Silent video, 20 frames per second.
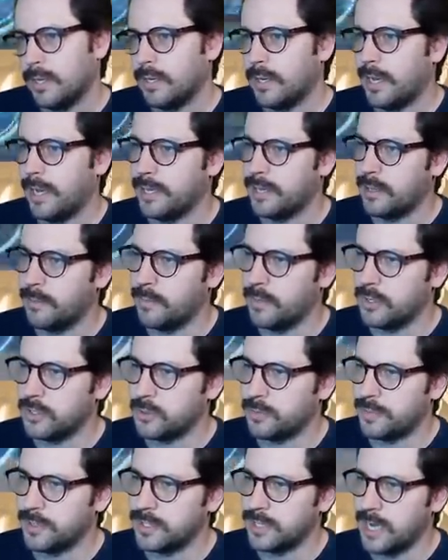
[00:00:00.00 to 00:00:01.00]
Hit them
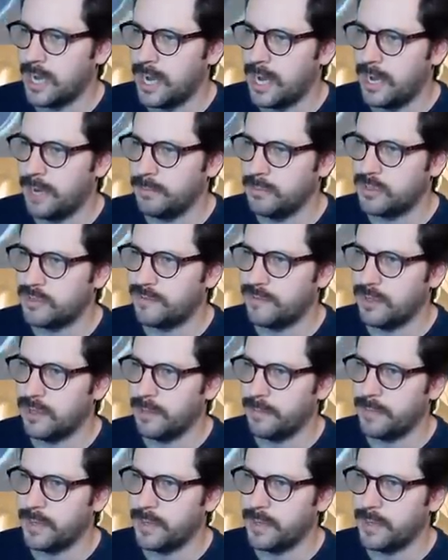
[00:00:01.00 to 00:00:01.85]
multiple times, fill up